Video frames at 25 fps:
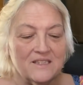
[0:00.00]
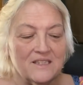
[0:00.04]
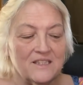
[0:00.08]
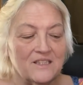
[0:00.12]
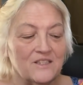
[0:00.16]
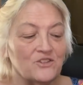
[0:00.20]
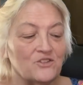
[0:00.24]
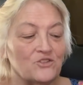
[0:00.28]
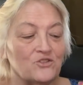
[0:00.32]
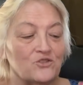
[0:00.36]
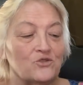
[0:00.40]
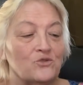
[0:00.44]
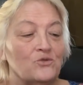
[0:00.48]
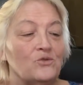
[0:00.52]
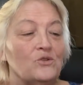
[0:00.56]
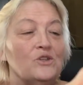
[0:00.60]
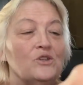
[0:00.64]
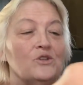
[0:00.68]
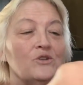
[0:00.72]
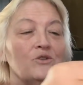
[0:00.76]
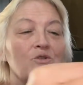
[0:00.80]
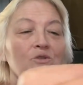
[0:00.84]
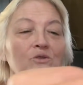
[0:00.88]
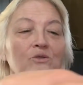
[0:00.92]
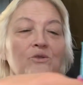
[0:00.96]
It's
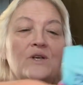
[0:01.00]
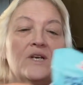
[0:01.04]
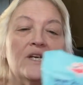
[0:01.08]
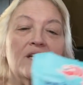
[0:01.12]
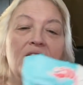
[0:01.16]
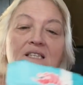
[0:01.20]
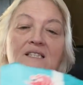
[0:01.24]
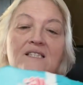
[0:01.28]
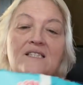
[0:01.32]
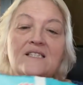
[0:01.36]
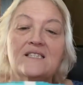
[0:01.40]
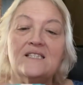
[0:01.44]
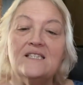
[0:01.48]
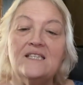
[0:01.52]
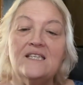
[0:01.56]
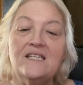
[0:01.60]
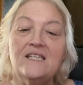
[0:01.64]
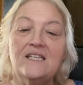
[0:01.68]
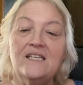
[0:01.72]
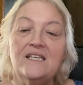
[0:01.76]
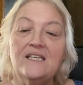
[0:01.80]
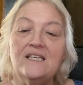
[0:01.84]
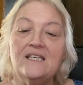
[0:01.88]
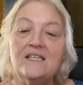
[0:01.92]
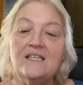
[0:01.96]
Zulu
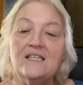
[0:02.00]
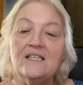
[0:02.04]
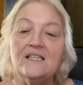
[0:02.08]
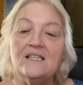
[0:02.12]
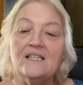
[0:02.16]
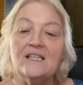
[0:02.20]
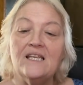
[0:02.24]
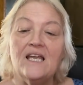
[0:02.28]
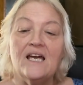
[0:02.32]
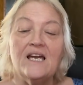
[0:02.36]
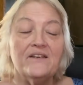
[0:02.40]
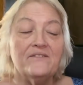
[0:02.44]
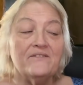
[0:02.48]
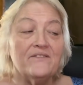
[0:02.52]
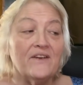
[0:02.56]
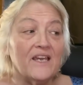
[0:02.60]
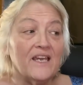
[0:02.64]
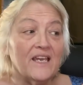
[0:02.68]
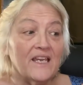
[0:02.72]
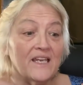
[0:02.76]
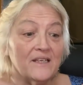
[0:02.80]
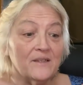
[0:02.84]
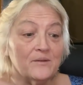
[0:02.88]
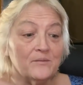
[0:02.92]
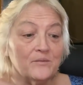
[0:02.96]
Sea Life
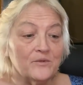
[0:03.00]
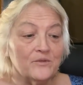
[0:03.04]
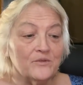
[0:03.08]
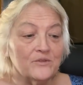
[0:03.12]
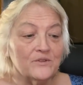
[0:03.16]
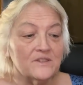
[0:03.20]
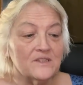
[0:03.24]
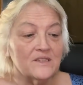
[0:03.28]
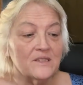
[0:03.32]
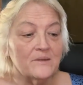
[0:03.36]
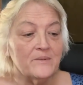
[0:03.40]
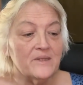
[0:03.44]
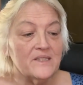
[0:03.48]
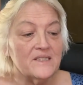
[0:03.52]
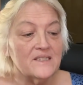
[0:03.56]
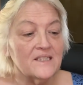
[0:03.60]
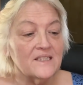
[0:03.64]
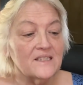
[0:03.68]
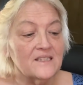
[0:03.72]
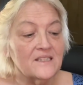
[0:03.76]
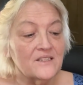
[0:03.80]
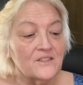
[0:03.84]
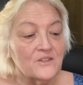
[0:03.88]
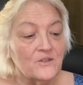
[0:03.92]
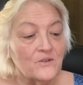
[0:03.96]
Animals. Let me set
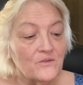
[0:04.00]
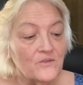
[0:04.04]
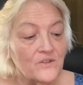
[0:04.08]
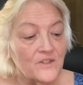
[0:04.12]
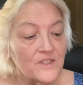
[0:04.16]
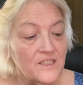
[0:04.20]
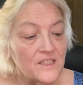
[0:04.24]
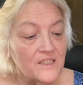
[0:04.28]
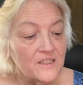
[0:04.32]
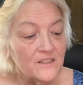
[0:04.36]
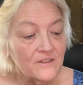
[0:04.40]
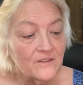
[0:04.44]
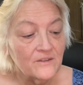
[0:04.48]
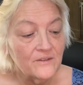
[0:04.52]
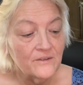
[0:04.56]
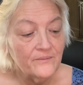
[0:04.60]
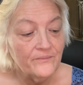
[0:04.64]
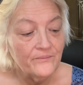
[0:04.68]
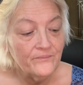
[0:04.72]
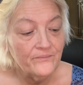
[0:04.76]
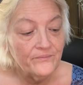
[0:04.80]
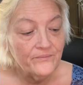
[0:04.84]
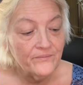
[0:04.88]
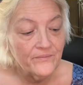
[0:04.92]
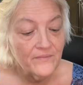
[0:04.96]
this over here.
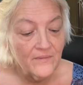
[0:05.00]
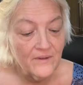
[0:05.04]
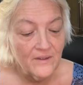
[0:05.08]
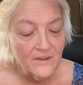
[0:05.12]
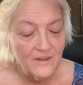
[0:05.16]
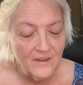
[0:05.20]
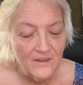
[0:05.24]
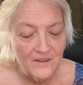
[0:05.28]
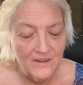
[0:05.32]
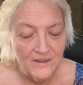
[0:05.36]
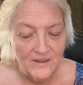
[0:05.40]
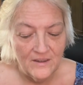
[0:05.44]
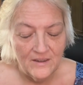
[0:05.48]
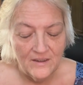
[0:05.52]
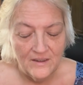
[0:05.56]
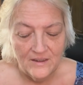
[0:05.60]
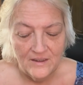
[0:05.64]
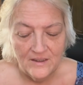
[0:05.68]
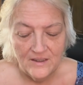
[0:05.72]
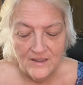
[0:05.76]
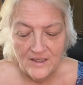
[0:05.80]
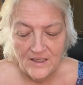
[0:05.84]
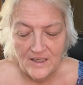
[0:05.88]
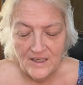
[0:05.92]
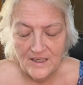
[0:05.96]

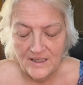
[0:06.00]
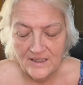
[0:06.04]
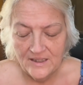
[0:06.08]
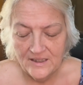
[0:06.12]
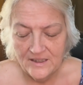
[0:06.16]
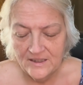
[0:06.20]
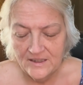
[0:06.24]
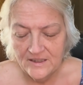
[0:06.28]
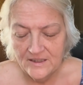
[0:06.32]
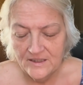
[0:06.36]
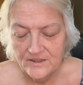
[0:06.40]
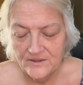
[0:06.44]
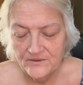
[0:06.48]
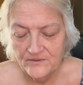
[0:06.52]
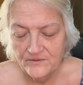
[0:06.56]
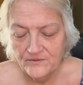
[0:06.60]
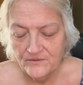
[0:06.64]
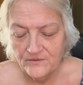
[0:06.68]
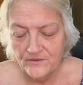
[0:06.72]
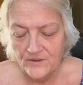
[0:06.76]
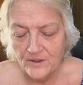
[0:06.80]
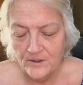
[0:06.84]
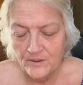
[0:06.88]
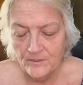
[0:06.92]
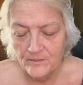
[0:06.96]
And it is
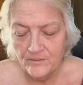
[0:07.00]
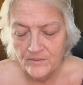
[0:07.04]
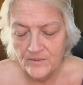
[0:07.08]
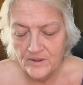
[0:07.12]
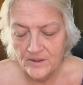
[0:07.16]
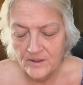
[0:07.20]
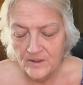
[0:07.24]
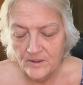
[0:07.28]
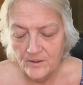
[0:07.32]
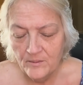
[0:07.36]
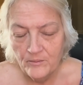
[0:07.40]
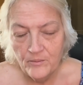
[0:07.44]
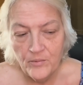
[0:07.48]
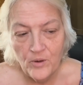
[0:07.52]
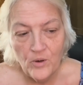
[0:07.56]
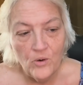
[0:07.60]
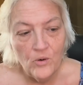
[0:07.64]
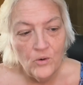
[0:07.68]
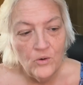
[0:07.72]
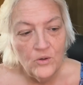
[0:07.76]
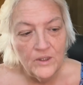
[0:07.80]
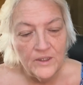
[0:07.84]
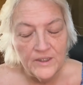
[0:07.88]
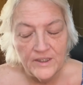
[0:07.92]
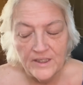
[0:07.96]
from
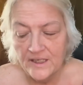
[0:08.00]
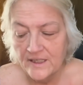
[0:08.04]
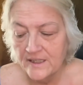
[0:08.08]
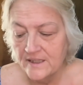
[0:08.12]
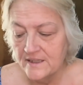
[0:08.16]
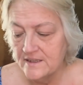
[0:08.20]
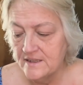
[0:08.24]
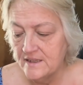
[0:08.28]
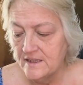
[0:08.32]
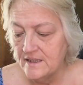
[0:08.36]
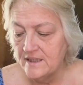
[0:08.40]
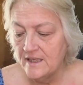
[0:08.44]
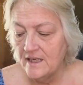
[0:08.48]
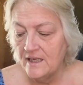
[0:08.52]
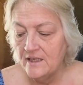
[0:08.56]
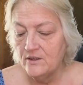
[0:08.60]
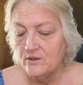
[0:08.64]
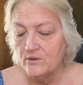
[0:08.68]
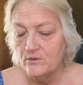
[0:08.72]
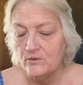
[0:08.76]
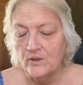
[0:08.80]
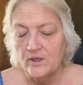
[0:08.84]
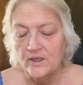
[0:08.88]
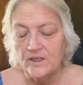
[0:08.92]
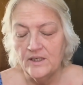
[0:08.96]
Poland. I can see that
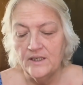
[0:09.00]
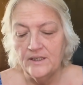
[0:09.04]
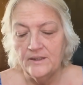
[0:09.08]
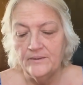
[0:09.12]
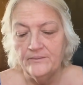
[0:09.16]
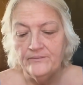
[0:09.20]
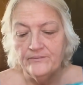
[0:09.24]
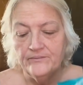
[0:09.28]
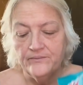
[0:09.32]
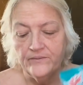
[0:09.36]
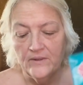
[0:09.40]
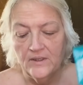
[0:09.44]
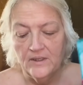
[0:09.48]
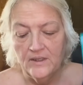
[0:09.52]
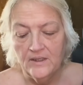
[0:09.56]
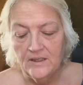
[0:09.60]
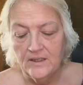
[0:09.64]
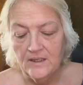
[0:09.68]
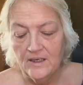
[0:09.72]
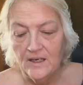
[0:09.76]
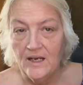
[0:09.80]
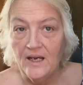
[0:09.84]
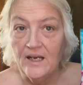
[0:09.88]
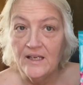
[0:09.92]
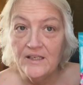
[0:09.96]
already.
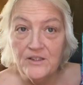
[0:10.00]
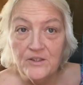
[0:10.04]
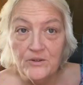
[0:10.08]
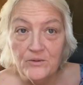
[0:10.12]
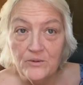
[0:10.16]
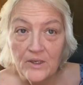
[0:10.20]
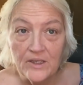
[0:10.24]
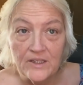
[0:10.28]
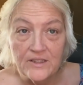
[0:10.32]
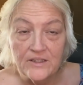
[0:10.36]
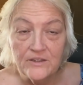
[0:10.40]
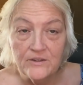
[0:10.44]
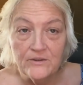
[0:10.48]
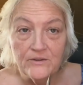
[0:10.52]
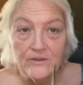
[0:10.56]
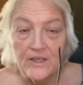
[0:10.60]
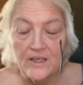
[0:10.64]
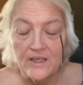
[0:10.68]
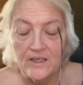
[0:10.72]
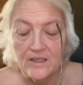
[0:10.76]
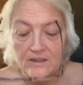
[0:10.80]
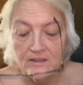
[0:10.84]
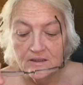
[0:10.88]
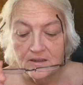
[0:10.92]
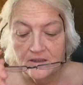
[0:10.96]
I know I do
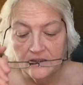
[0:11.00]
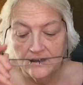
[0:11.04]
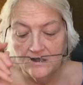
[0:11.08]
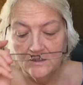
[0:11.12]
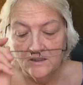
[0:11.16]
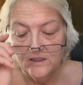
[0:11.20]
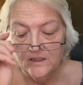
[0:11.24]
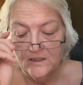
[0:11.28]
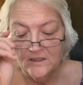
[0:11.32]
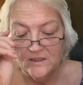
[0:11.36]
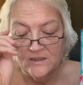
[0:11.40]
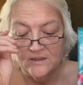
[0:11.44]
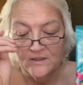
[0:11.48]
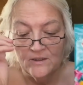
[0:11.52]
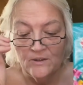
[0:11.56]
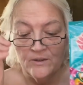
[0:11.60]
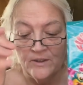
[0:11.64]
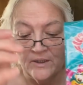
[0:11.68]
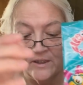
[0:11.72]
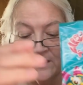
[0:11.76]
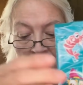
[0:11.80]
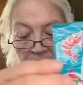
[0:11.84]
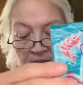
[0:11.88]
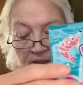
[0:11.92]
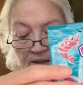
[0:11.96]
that. Sorry,
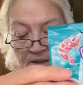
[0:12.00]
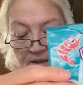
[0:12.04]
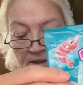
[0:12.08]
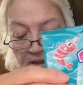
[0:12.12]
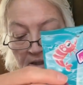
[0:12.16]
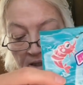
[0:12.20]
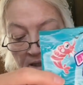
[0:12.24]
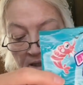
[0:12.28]
guys.